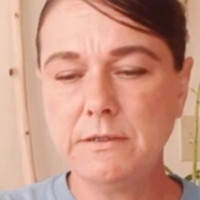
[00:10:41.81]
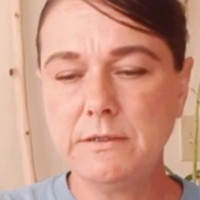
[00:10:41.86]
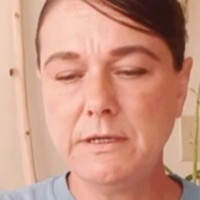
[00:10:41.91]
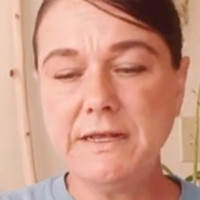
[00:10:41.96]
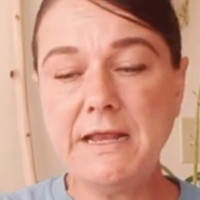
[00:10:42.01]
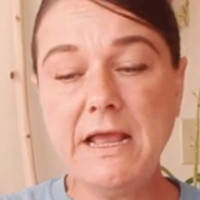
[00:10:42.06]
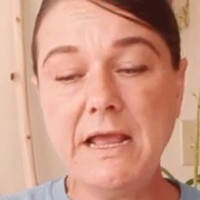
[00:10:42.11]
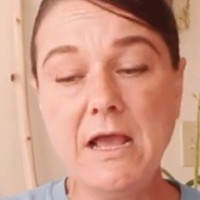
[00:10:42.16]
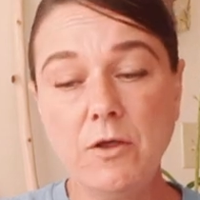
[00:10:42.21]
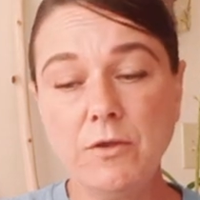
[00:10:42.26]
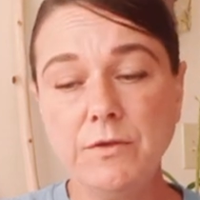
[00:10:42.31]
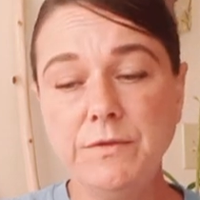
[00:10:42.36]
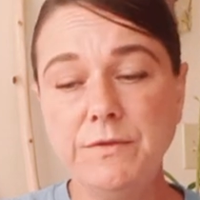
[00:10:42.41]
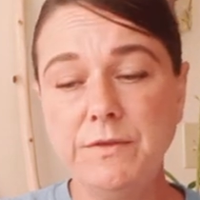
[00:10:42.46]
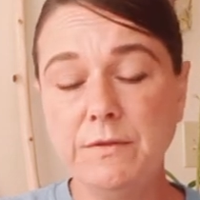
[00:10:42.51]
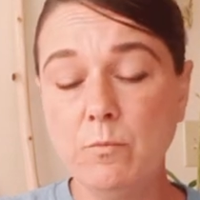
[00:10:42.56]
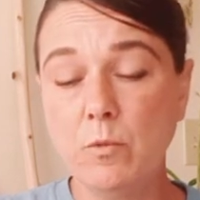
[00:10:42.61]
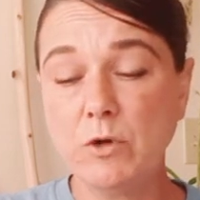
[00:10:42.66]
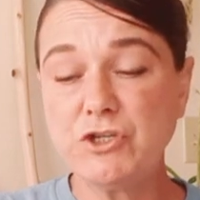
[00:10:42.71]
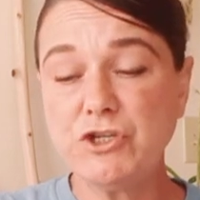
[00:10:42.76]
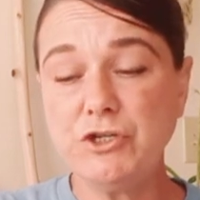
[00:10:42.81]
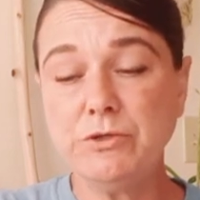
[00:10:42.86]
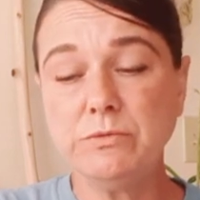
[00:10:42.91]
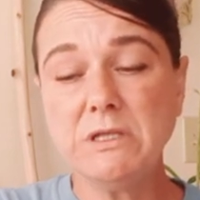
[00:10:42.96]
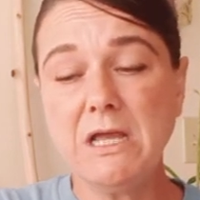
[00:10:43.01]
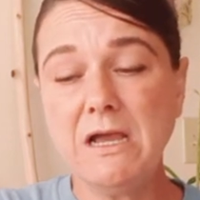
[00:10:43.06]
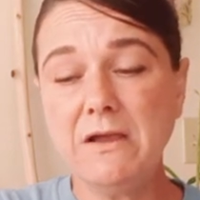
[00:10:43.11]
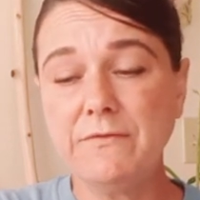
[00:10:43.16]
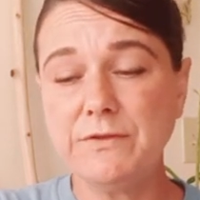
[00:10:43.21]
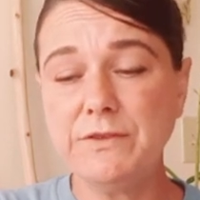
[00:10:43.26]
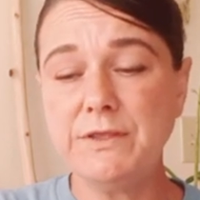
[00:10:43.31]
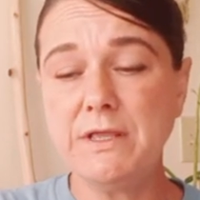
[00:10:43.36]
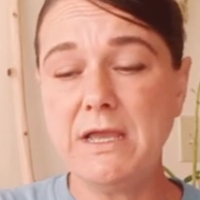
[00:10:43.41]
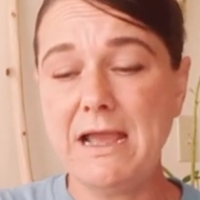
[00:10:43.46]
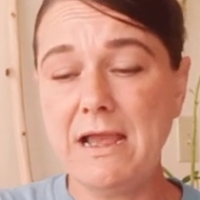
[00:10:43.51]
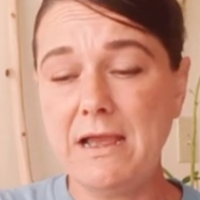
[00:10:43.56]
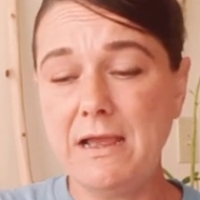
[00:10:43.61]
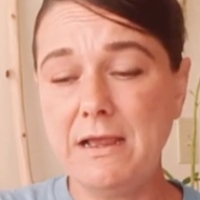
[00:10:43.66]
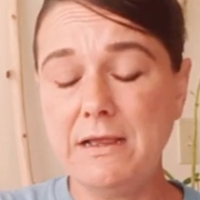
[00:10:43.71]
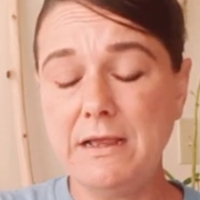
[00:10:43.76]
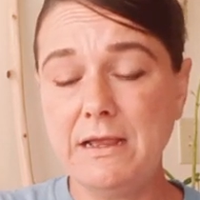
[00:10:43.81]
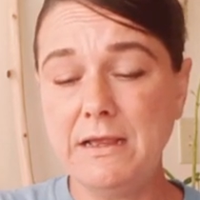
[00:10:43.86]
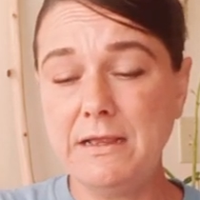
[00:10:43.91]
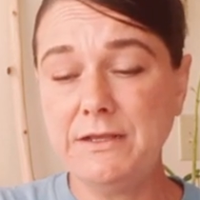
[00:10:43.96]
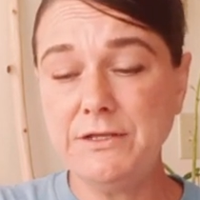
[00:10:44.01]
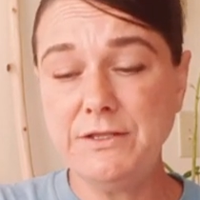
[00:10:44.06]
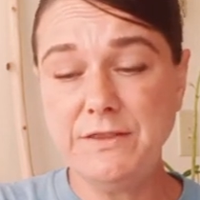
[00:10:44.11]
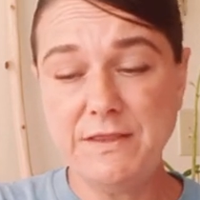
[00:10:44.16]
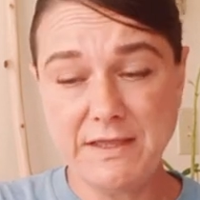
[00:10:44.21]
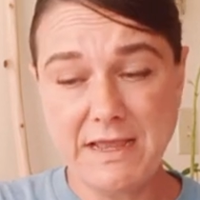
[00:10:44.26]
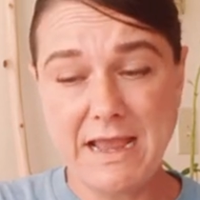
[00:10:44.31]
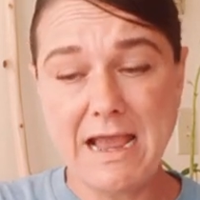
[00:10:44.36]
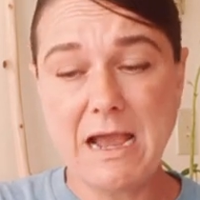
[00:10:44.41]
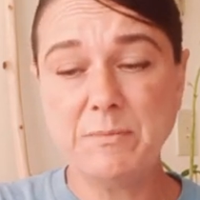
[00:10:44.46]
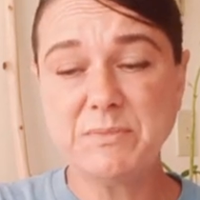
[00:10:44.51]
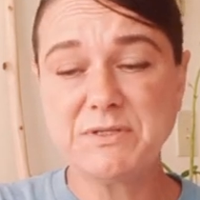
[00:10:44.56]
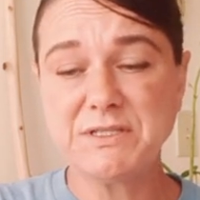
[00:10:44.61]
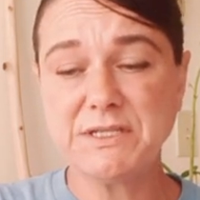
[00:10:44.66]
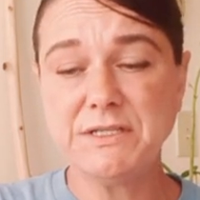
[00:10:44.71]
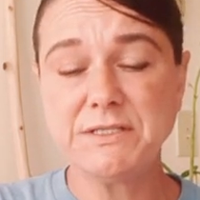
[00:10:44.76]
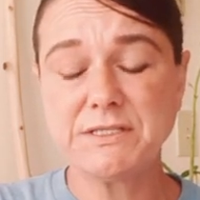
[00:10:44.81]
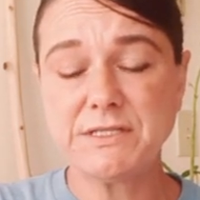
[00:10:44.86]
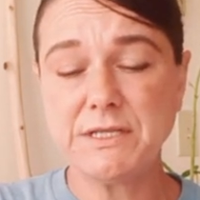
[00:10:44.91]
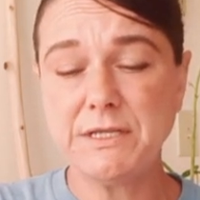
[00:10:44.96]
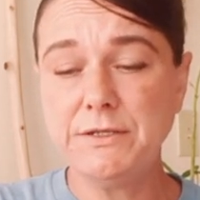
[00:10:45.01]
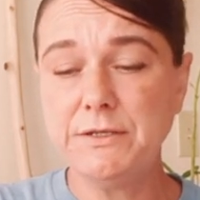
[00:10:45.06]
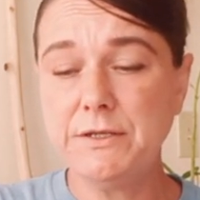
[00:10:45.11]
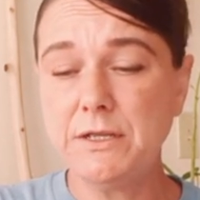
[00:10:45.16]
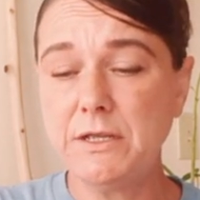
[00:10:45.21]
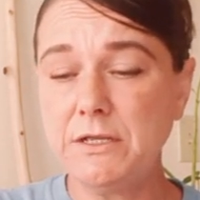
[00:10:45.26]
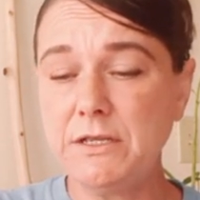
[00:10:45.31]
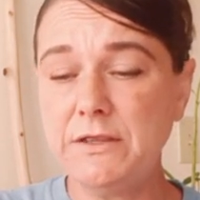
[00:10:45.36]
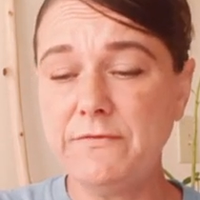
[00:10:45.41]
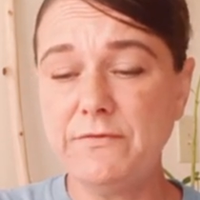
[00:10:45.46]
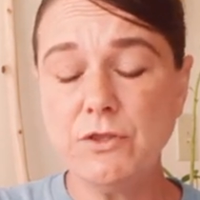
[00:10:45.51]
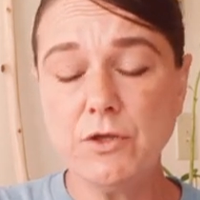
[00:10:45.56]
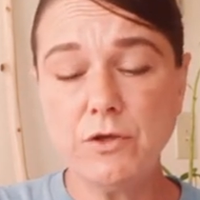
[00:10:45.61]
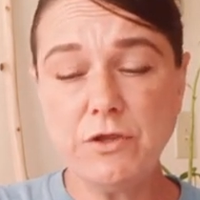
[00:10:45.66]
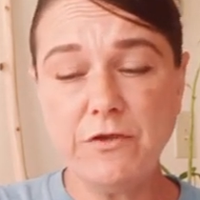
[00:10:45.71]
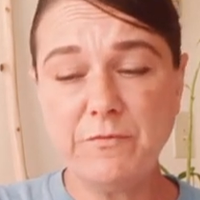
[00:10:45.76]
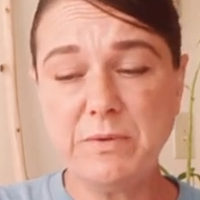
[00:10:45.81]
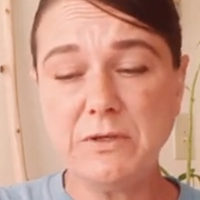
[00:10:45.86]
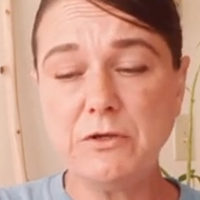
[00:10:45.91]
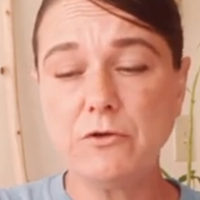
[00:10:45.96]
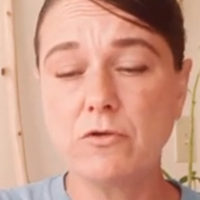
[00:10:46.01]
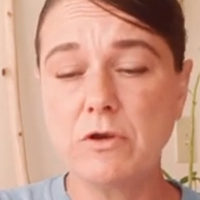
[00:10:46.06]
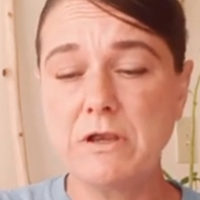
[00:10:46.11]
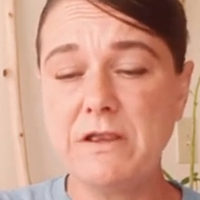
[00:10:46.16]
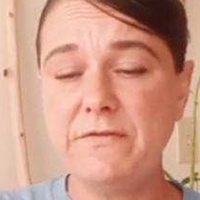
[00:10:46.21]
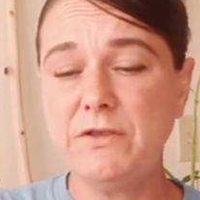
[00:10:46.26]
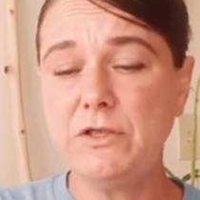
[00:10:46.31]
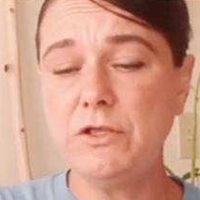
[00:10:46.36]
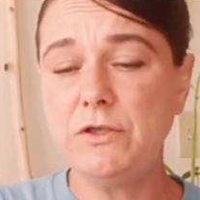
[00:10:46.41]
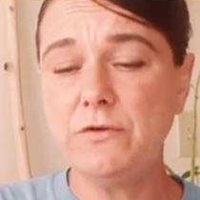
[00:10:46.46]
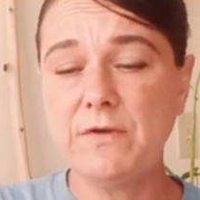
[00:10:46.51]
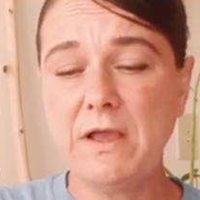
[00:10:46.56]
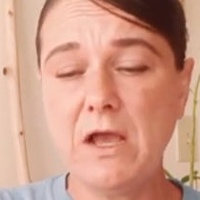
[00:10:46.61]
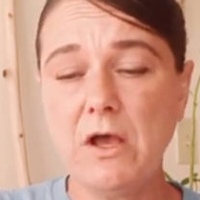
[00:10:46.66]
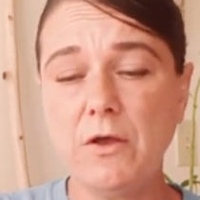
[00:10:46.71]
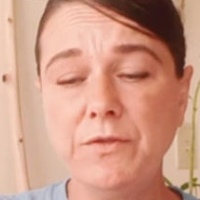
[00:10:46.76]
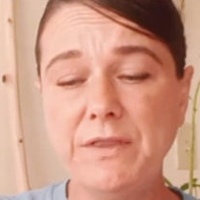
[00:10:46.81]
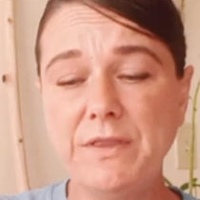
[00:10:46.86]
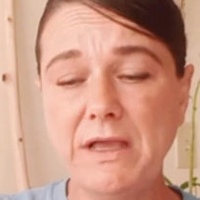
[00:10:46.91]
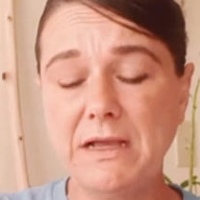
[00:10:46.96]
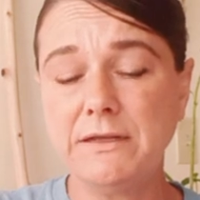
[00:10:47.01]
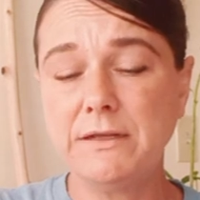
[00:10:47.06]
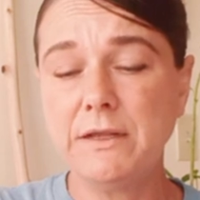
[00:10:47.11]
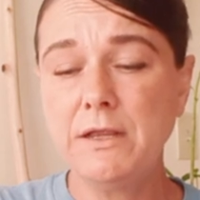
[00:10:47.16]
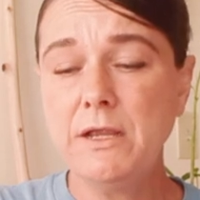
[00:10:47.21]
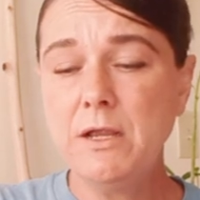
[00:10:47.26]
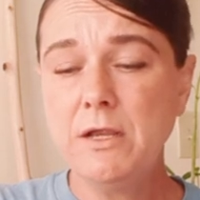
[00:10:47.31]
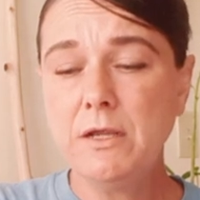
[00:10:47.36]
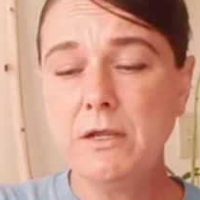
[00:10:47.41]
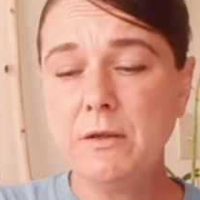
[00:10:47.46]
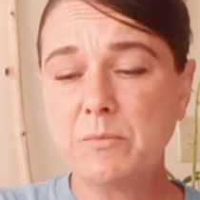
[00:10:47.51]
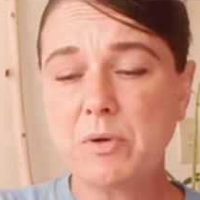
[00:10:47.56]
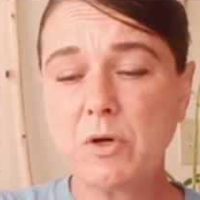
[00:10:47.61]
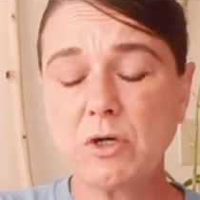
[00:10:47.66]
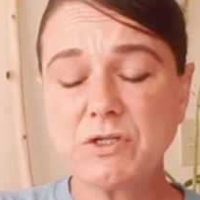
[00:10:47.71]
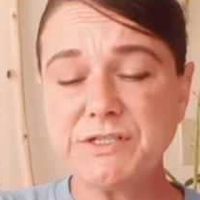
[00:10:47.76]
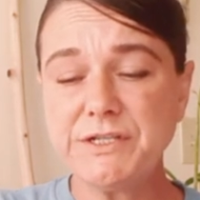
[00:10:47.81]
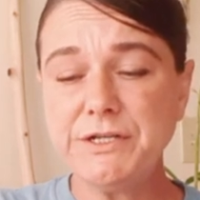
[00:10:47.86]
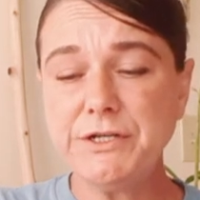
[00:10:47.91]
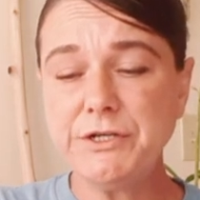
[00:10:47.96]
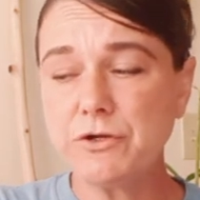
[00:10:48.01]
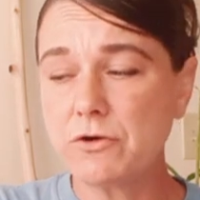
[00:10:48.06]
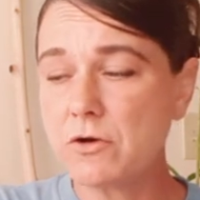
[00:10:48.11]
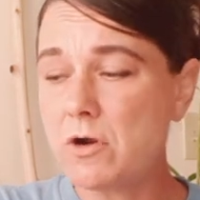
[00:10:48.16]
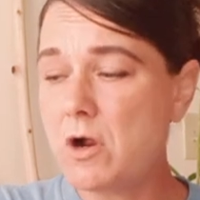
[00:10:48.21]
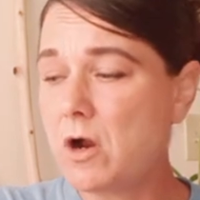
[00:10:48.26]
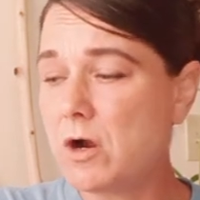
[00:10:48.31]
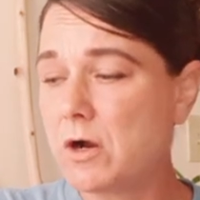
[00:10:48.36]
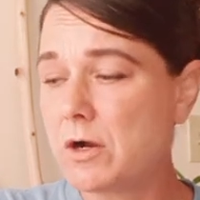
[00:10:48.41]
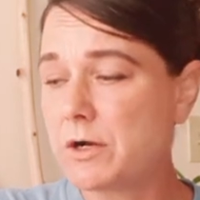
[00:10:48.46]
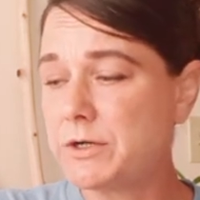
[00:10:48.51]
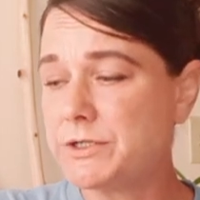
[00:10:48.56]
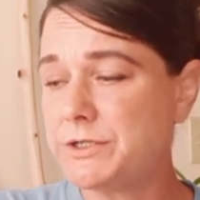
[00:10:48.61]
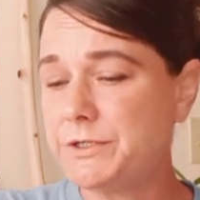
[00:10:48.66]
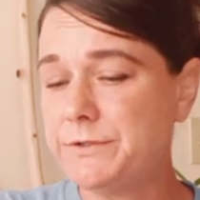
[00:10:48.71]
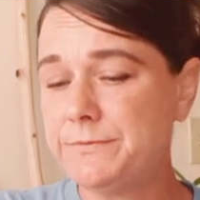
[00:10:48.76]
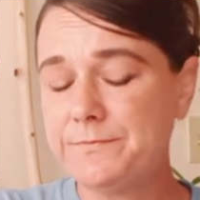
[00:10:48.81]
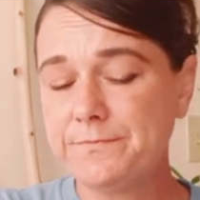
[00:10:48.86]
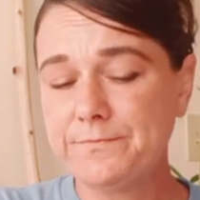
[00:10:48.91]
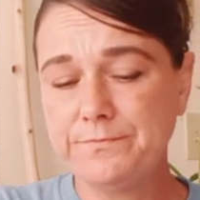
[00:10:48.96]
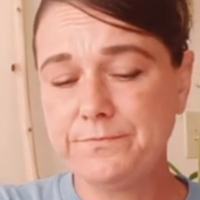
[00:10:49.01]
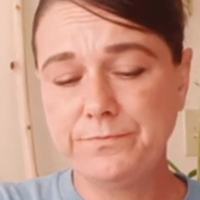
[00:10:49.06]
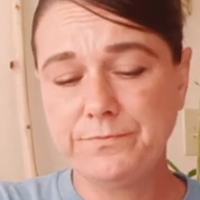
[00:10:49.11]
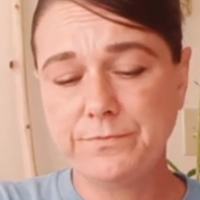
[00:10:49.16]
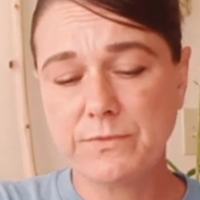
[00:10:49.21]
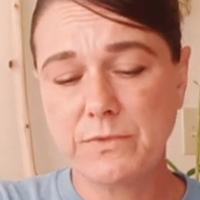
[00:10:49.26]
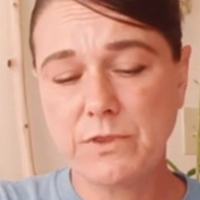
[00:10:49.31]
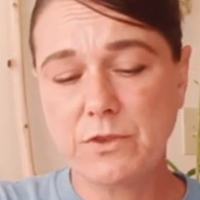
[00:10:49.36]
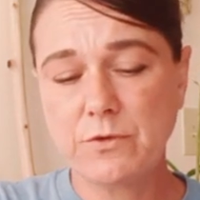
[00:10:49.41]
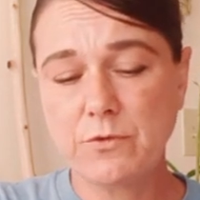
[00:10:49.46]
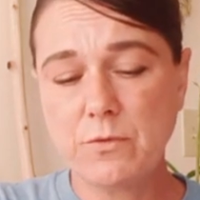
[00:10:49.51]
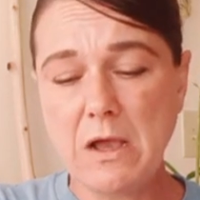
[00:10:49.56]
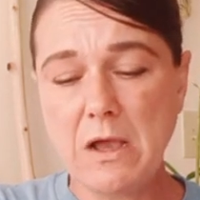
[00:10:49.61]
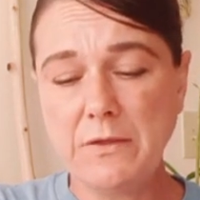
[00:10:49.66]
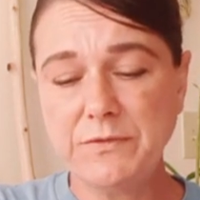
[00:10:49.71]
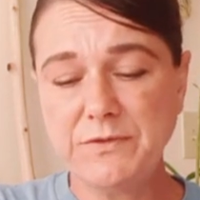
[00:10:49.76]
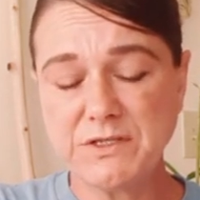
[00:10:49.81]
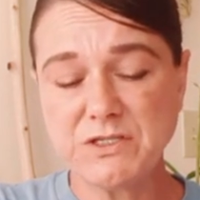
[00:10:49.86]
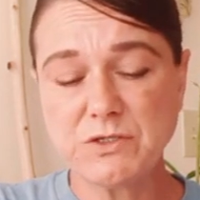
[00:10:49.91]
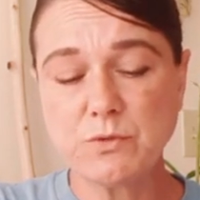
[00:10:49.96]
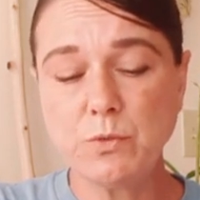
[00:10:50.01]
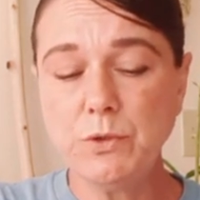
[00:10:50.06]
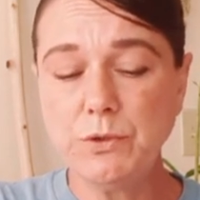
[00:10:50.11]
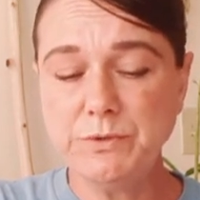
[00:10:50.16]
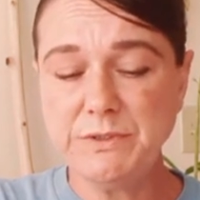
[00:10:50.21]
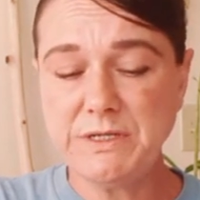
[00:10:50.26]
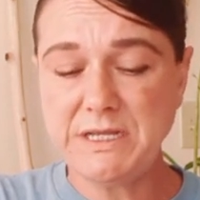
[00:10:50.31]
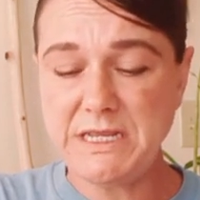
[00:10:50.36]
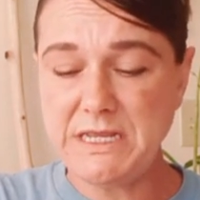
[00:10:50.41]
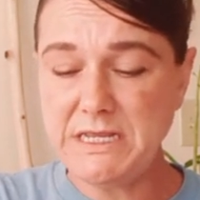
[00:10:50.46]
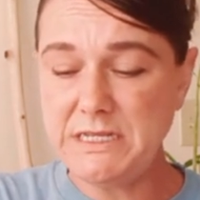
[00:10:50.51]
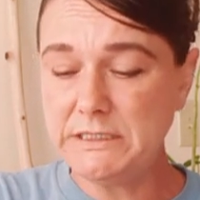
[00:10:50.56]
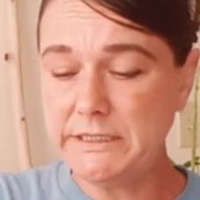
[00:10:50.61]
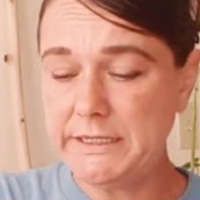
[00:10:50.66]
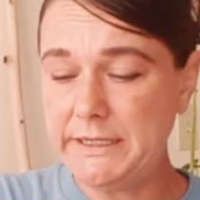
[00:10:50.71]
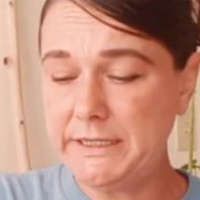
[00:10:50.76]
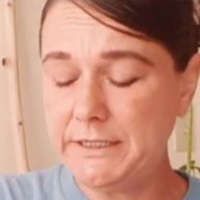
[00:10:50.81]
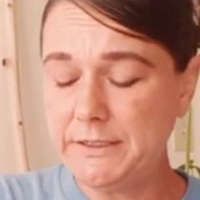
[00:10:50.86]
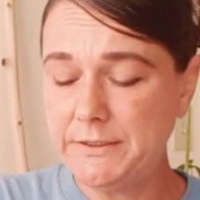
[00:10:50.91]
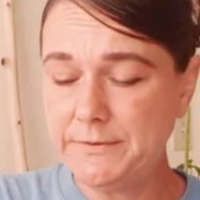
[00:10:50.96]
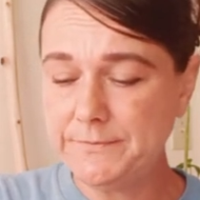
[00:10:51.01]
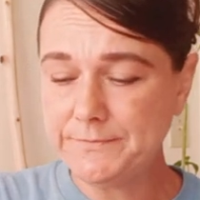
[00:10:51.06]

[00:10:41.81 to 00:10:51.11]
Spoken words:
and held what you love in the absence, and even though you've been grieving, you've held that person in your heart throughout this wound healing,